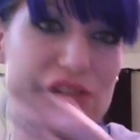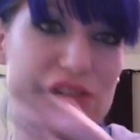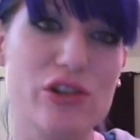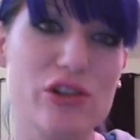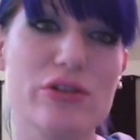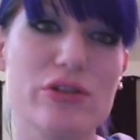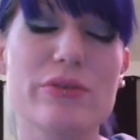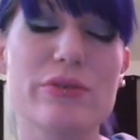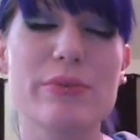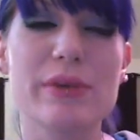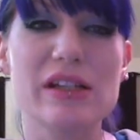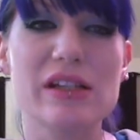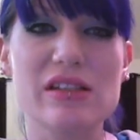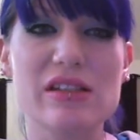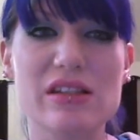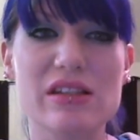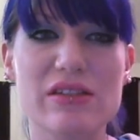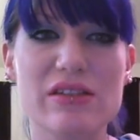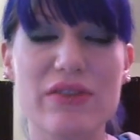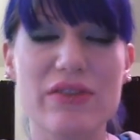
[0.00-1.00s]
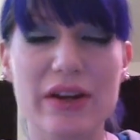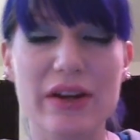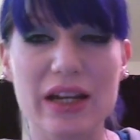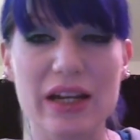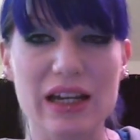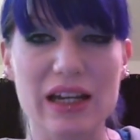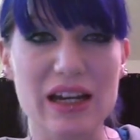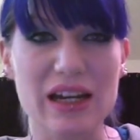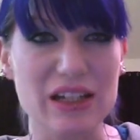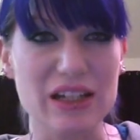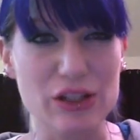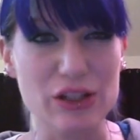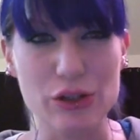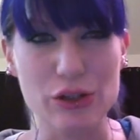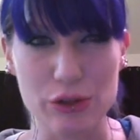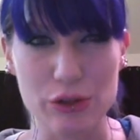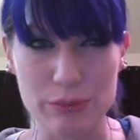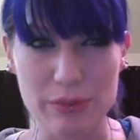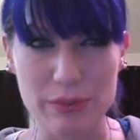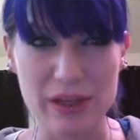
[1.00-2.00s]
I chose because it's a very kind of
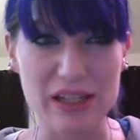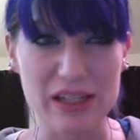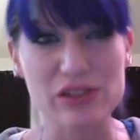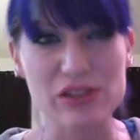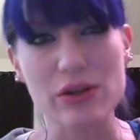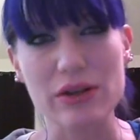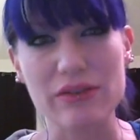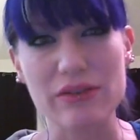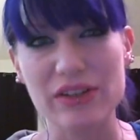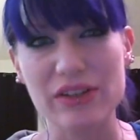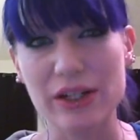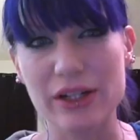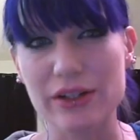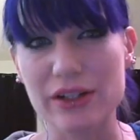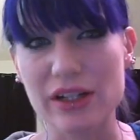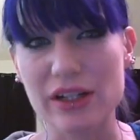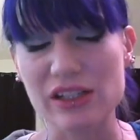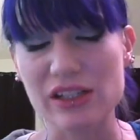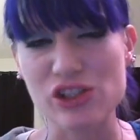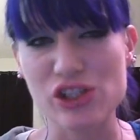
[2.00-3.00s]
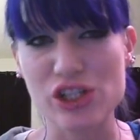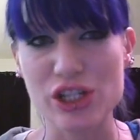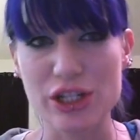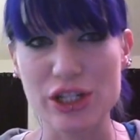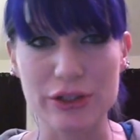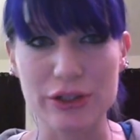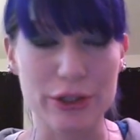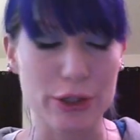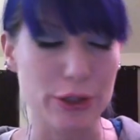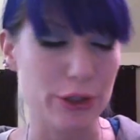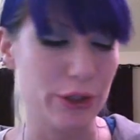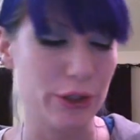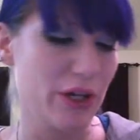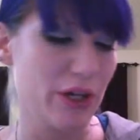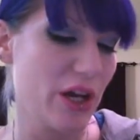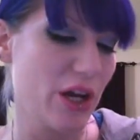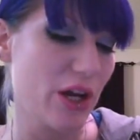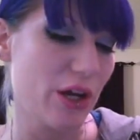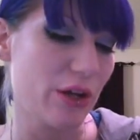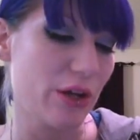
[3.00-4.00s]
nude pink, so I figured a sheer
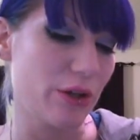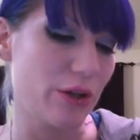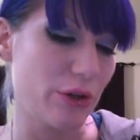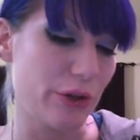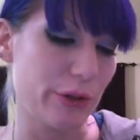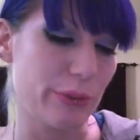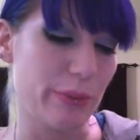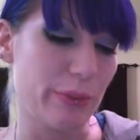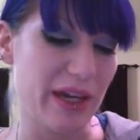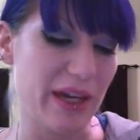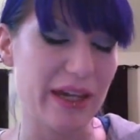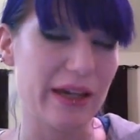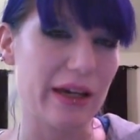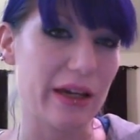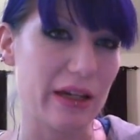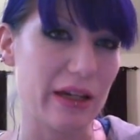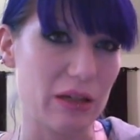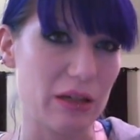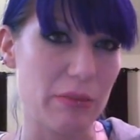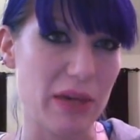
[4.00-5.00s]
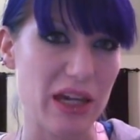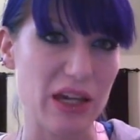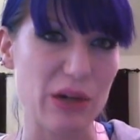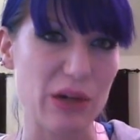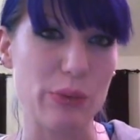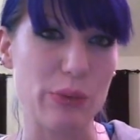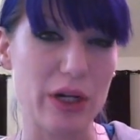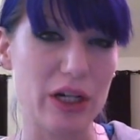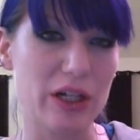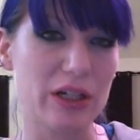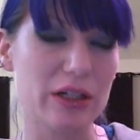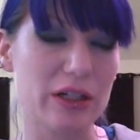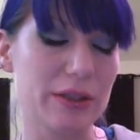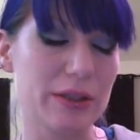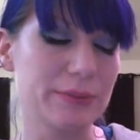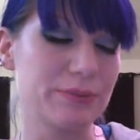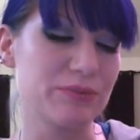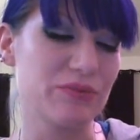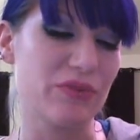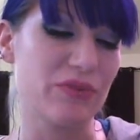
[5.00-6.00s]
nude pink I could make work
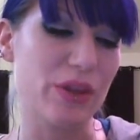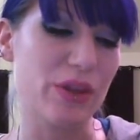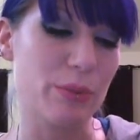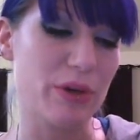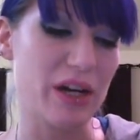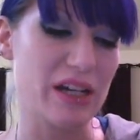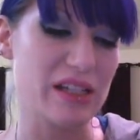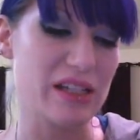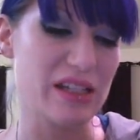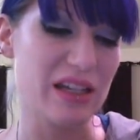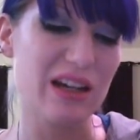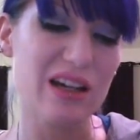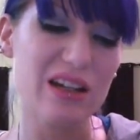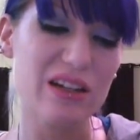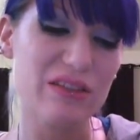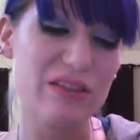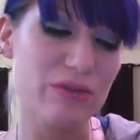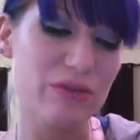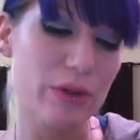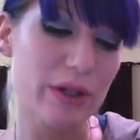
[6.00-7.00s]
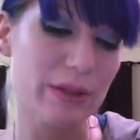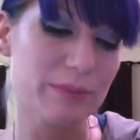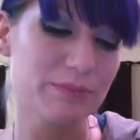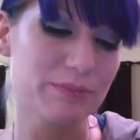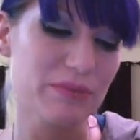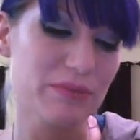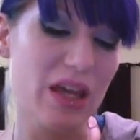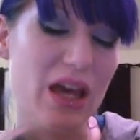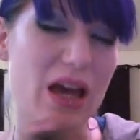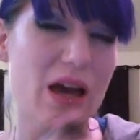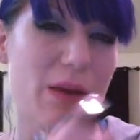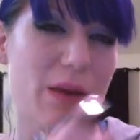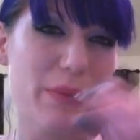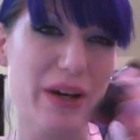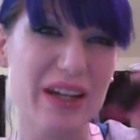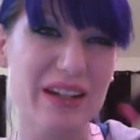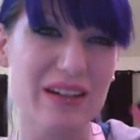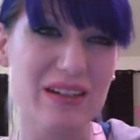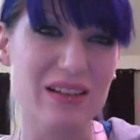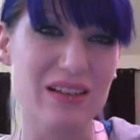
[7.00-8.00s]
for the price I got it for.
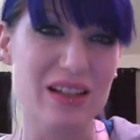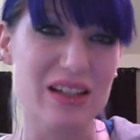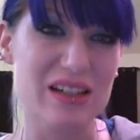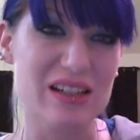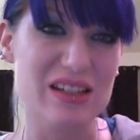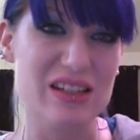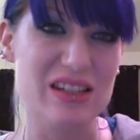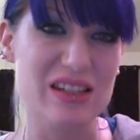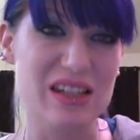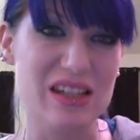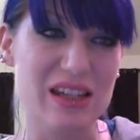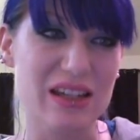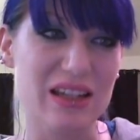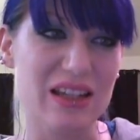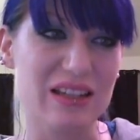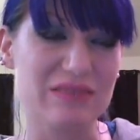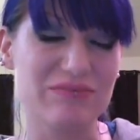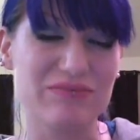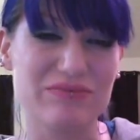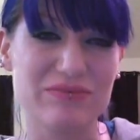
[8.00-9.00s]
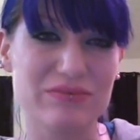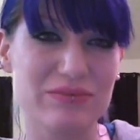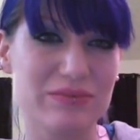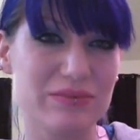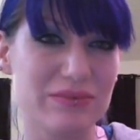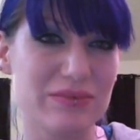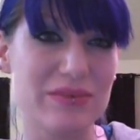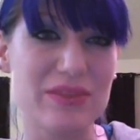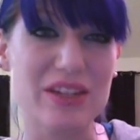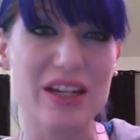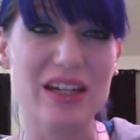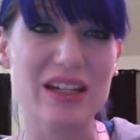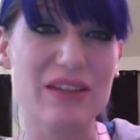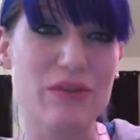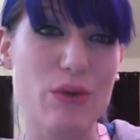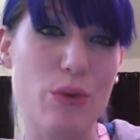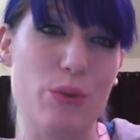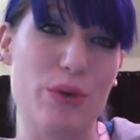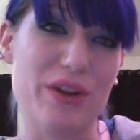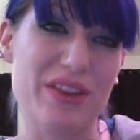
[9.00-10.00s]
But in all honesty, not
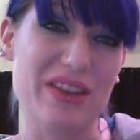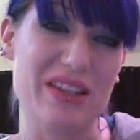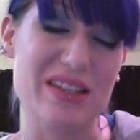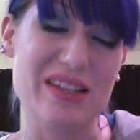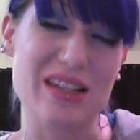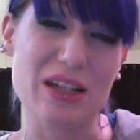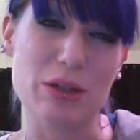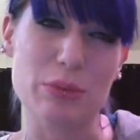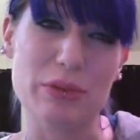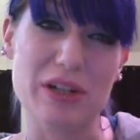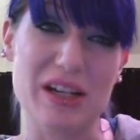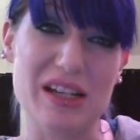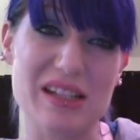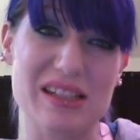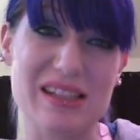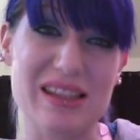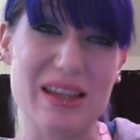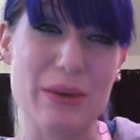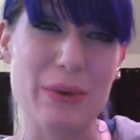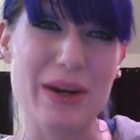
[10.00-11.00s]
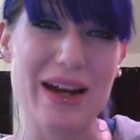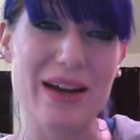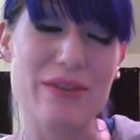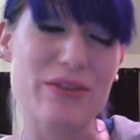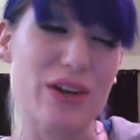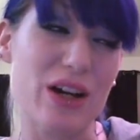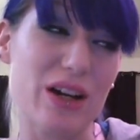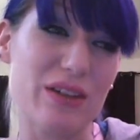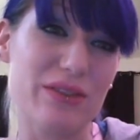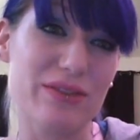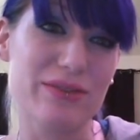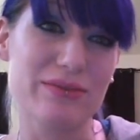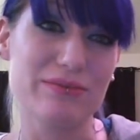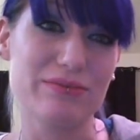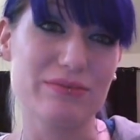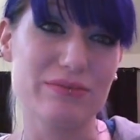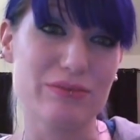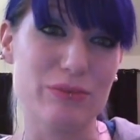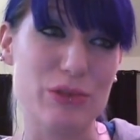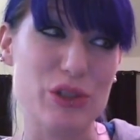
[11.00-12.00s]
even worth the sale price, and they were half off,
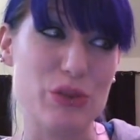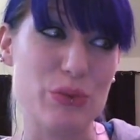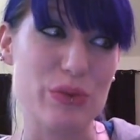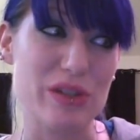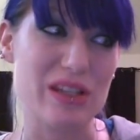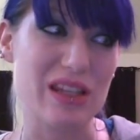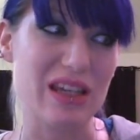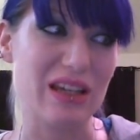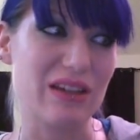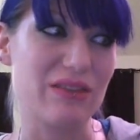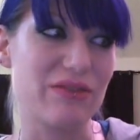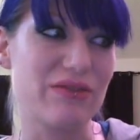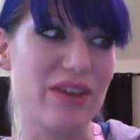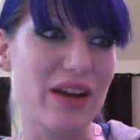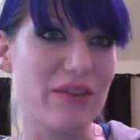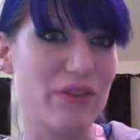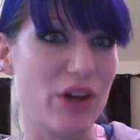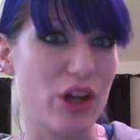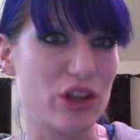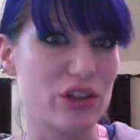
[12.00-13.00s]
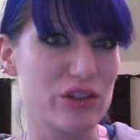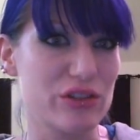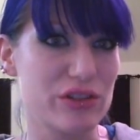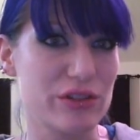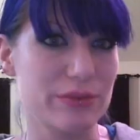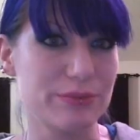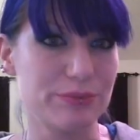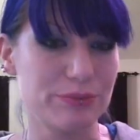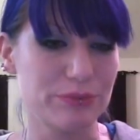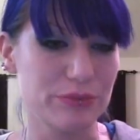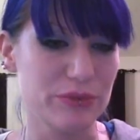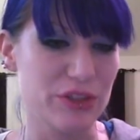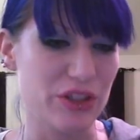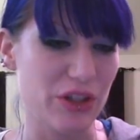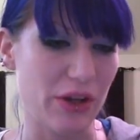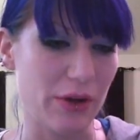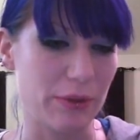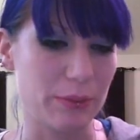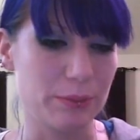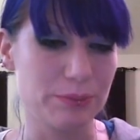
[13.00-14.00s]
which was like $5.
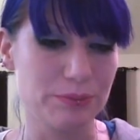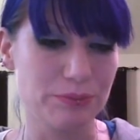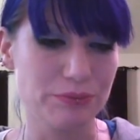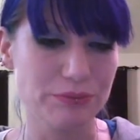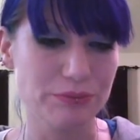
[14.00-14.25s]
So,